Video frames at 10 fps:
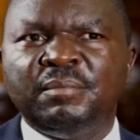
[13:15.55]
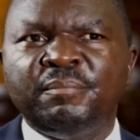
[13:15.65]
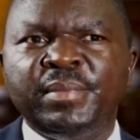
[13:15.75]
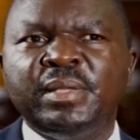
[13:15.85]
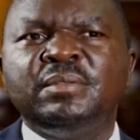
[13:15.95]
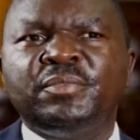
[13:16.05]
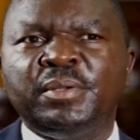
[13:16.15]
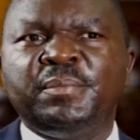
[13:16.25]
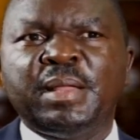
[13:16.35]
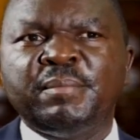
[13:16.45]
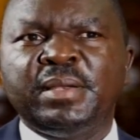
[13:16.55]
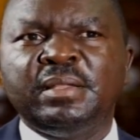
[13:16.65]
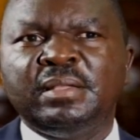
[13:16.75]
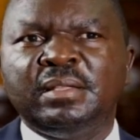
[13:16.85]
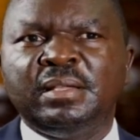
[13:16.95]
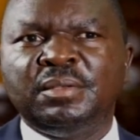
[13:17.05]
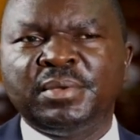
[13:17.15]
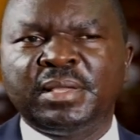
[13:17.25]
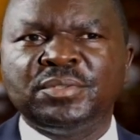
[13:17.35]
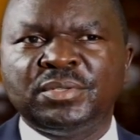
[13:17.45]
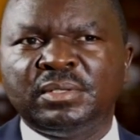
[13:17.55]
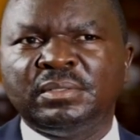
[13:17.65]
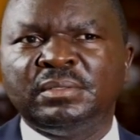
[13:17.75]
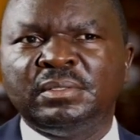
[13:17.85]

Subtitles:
made free primary education.